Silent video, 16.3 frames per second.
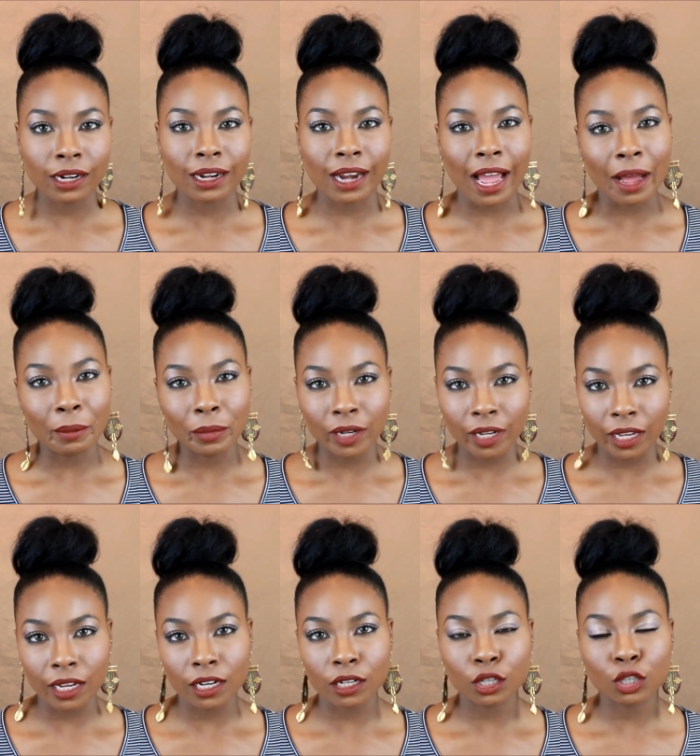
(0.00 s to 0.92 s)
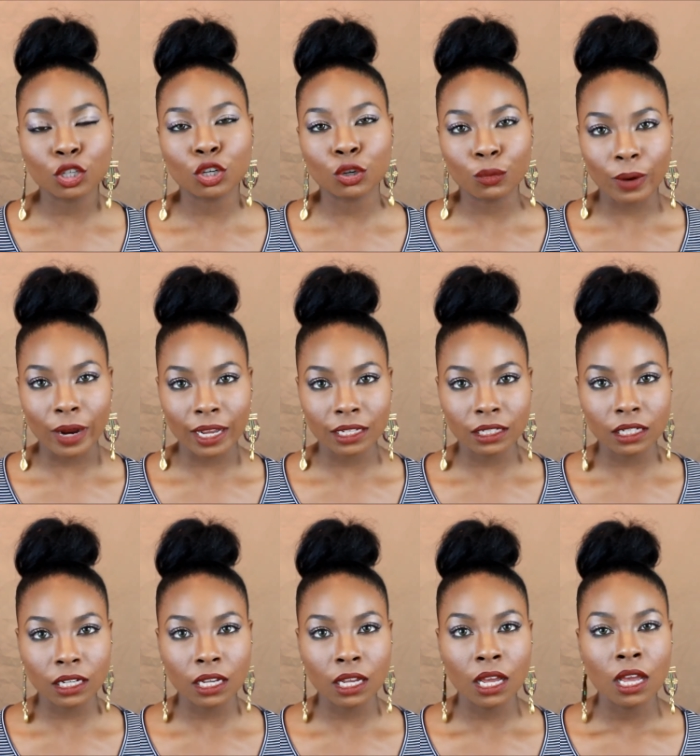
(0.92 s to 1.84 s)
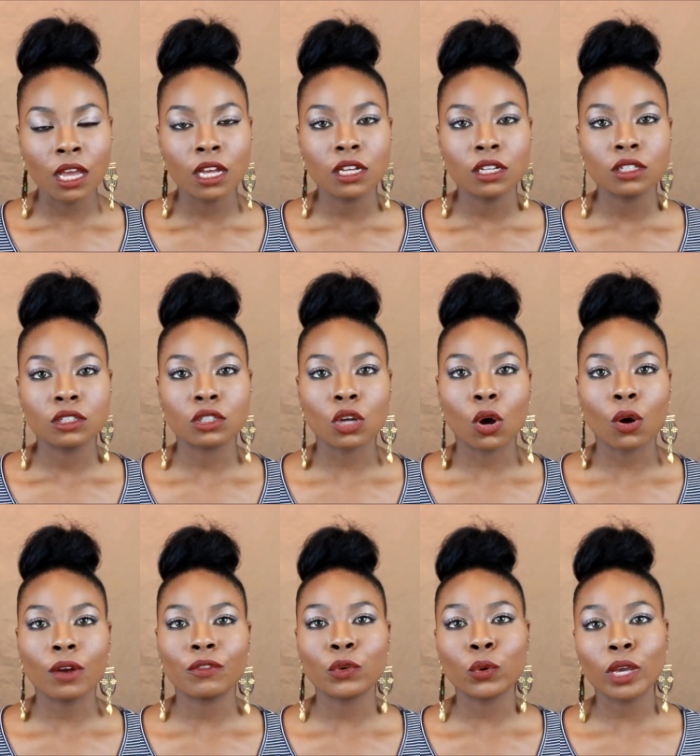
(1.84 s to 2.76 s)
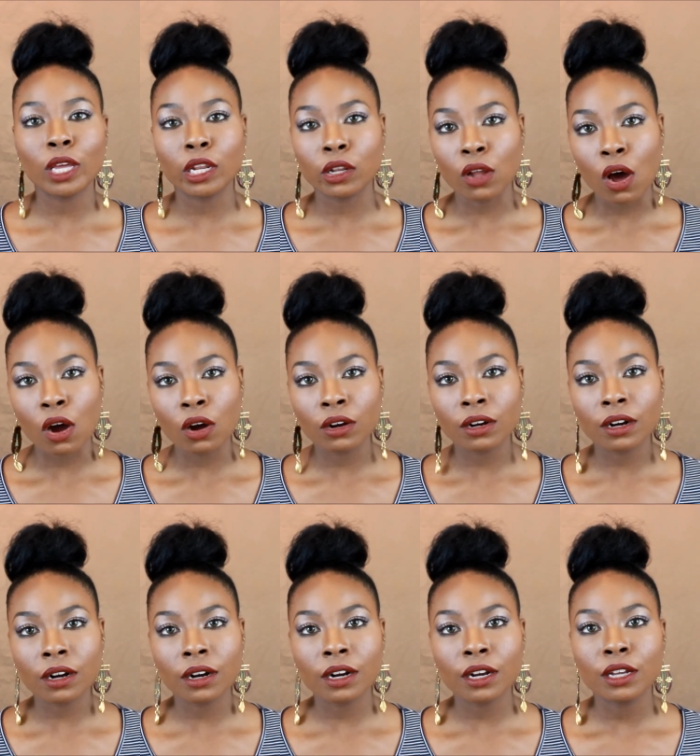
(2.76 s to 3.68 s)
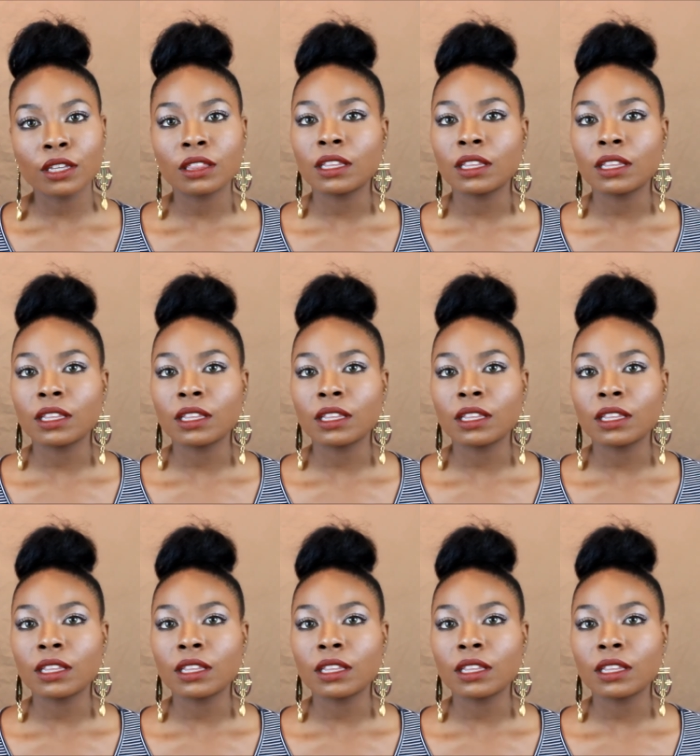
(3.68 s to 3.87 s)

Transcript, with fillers: and not blend correctly So if you get longer,